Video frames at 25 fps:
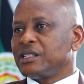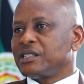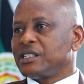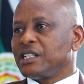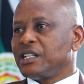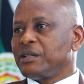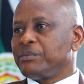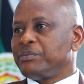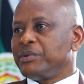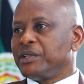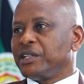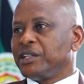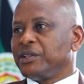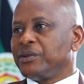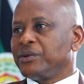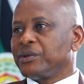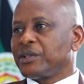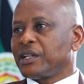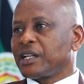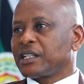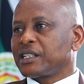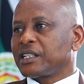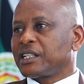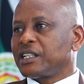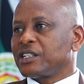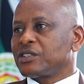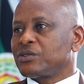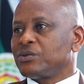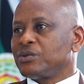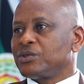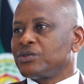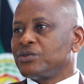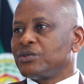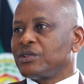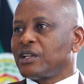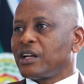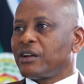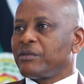is helping you. That case
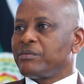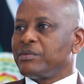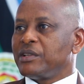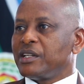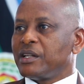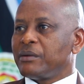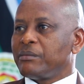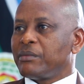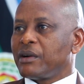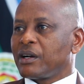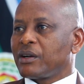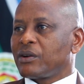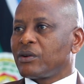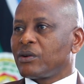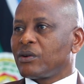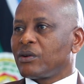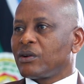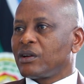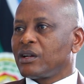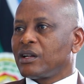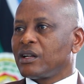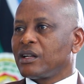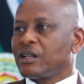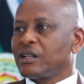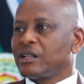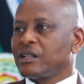which would have been a backlog